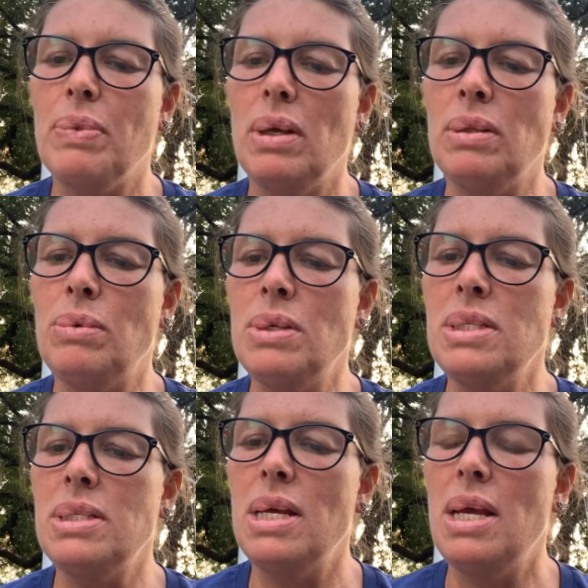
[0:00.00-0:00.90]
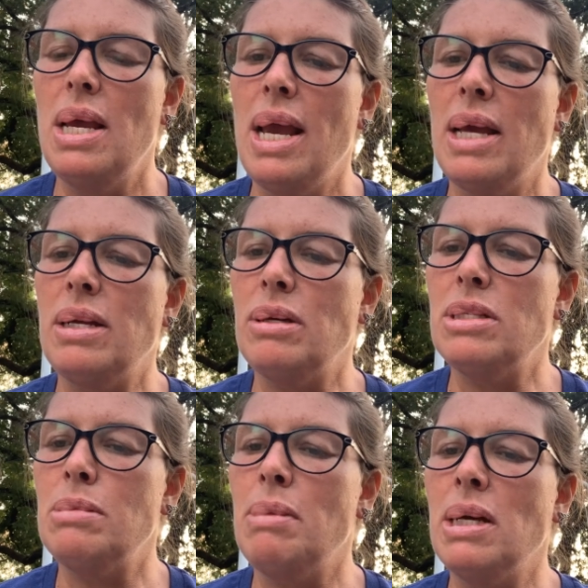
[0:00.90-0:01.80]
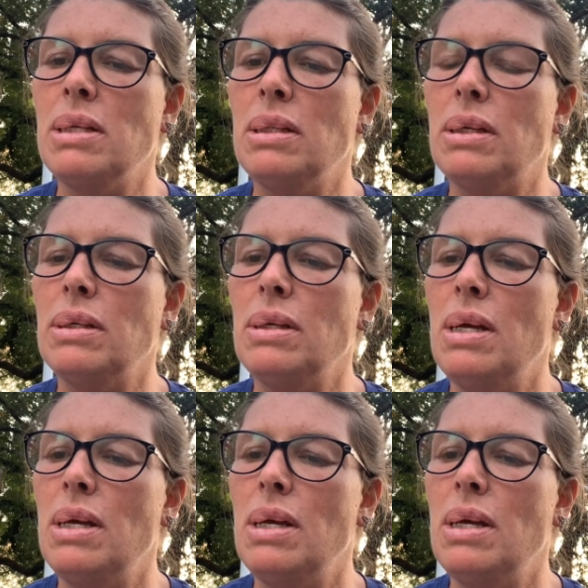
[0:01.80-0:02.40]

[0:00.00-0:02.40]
And Lourdes and her smuggler